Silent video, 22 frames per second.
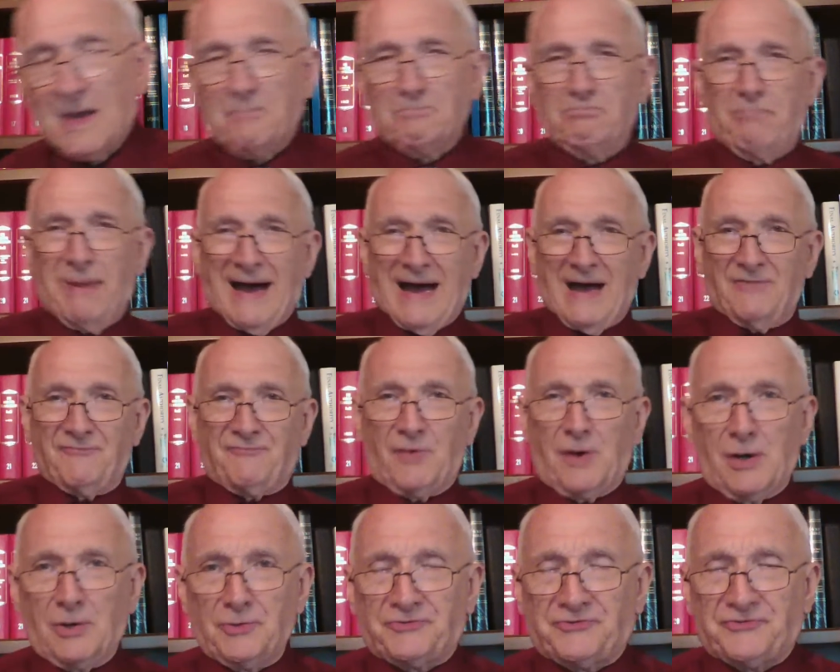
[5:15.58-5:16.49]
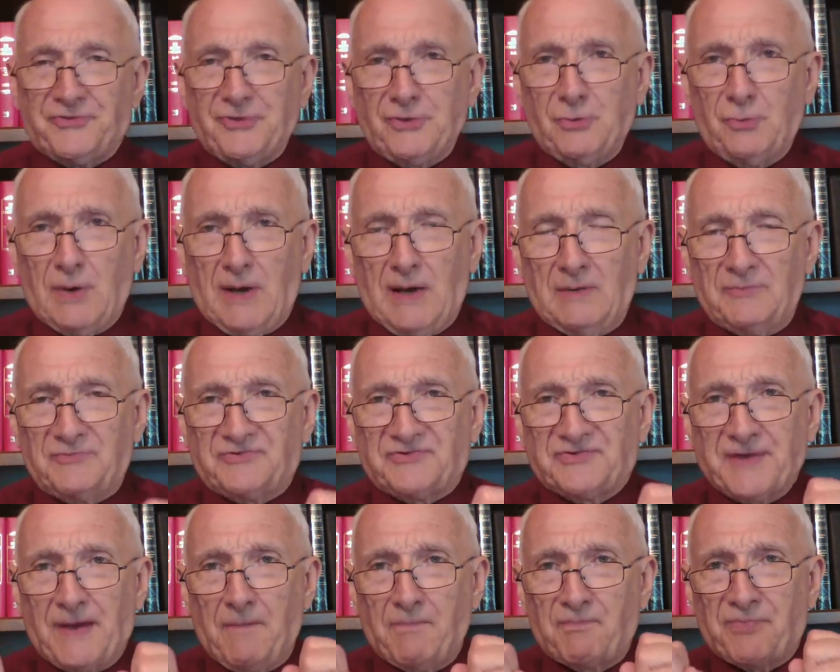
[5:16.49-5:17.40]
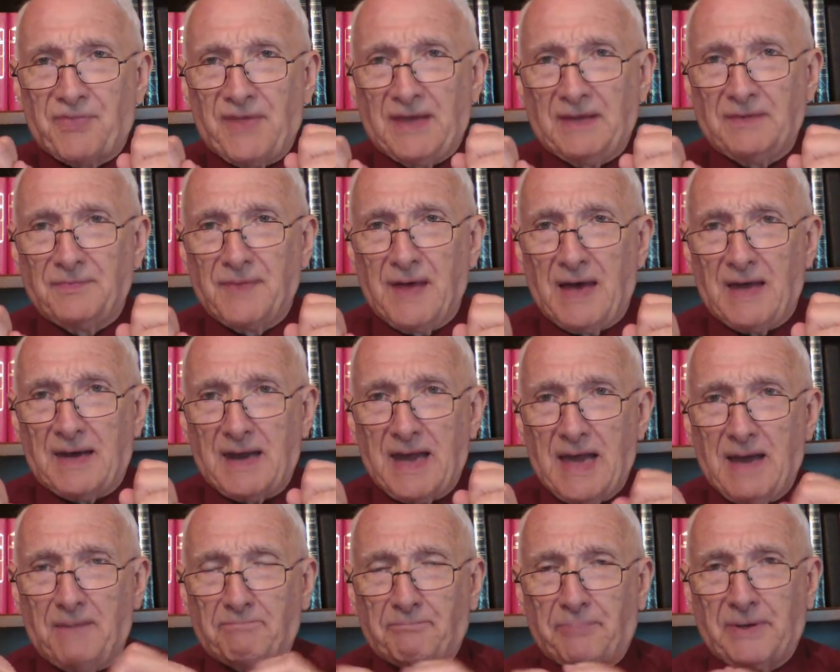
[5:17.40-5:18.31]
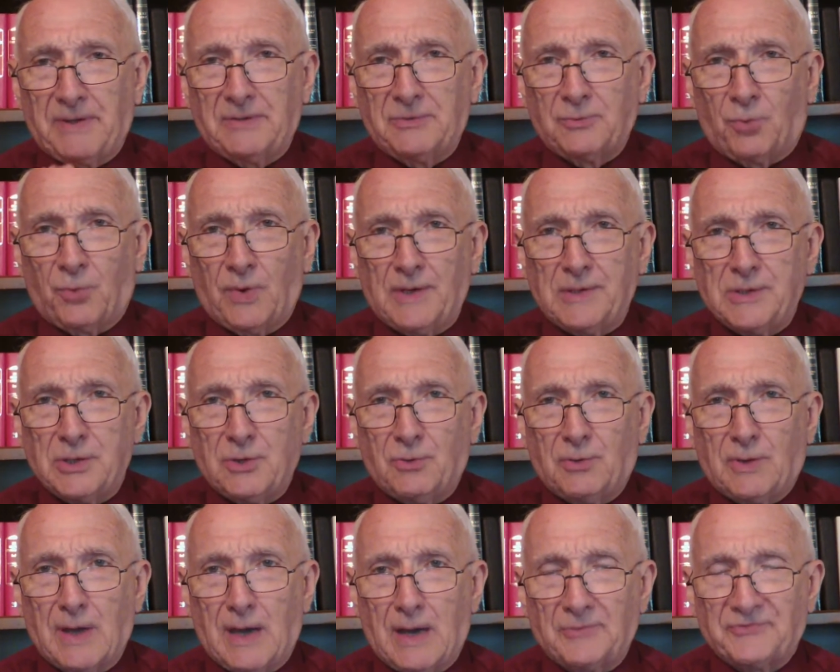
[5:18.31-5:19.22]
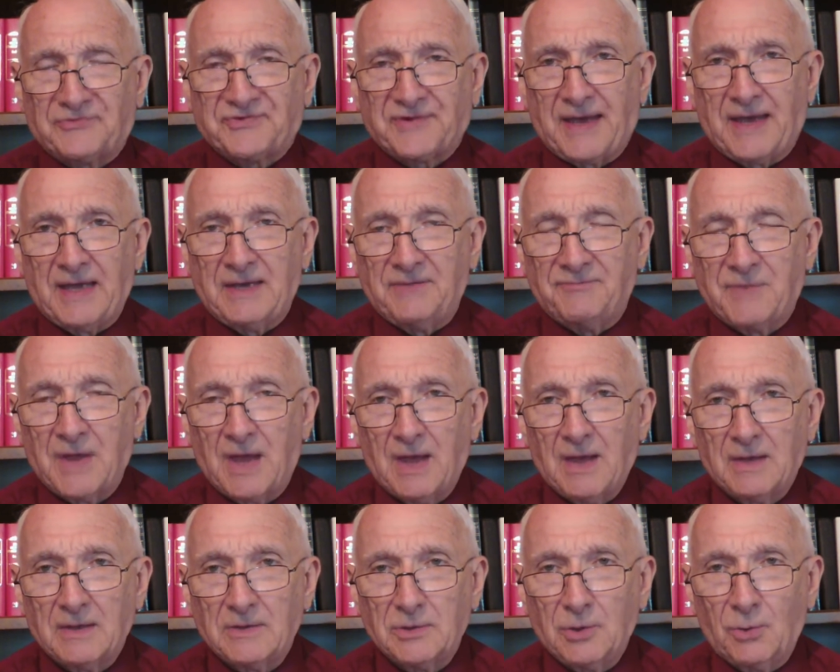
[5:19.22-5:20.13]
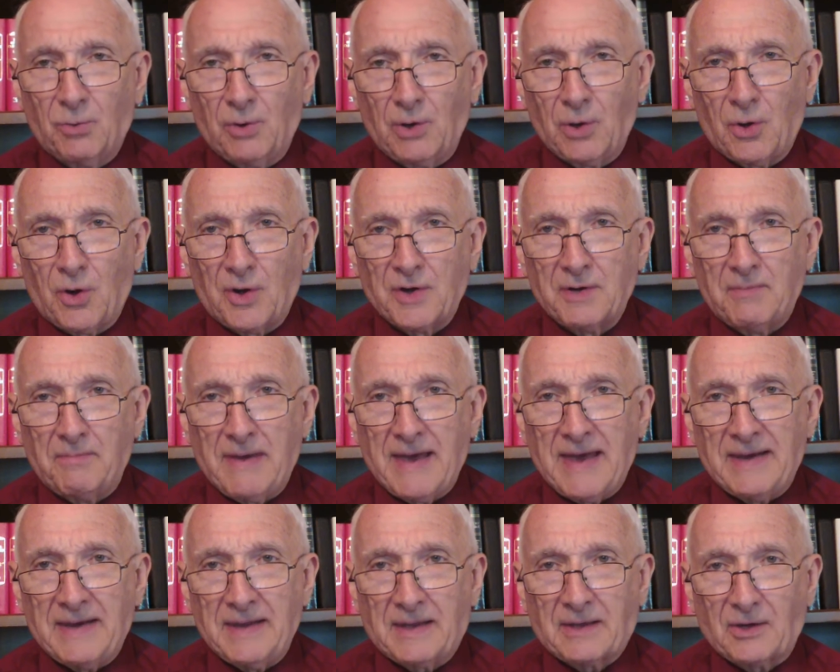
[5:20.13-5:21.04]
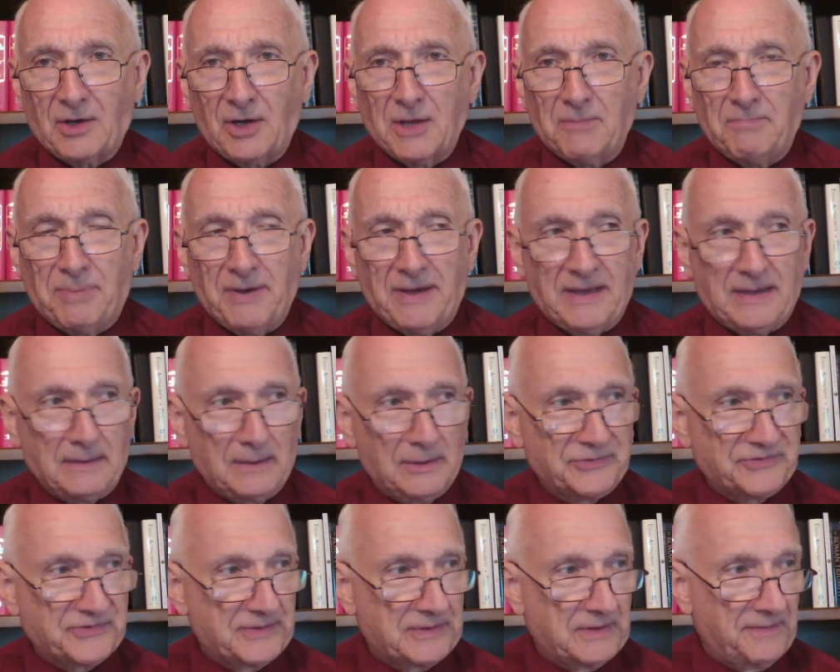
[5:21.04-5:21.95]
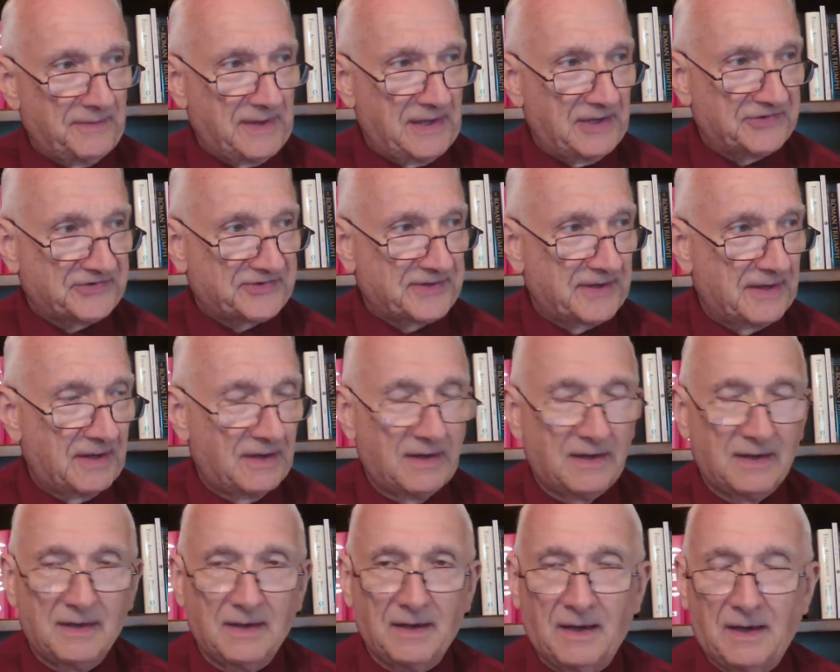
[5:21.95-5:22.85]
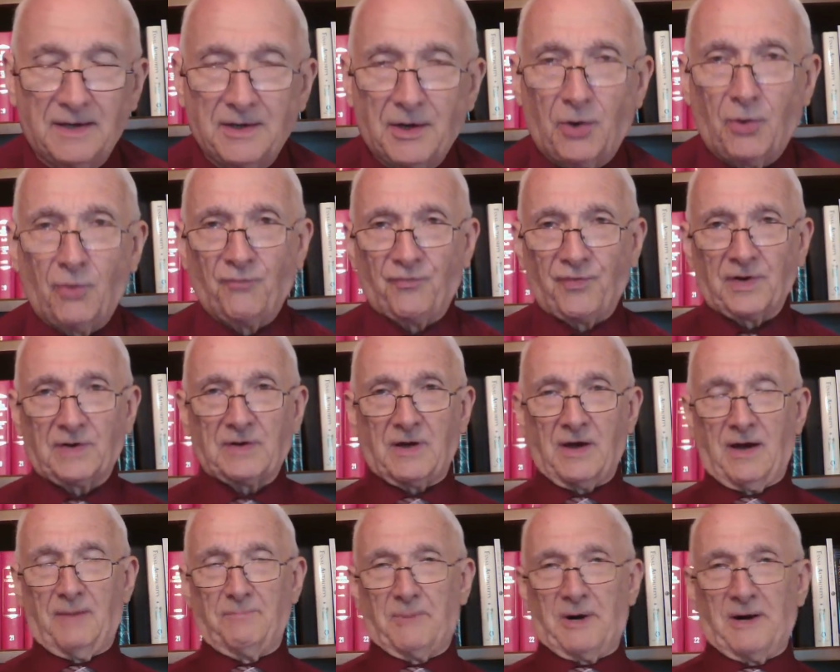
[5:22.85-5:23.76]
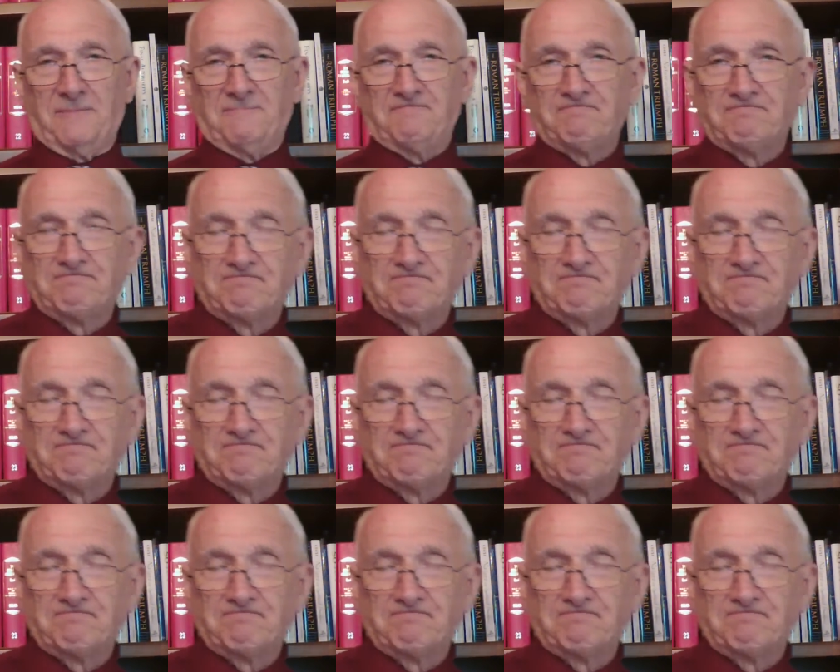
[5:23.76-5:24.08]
by virtue of something that happened when you got saved, you will automatically be, listen to this, an overcomer.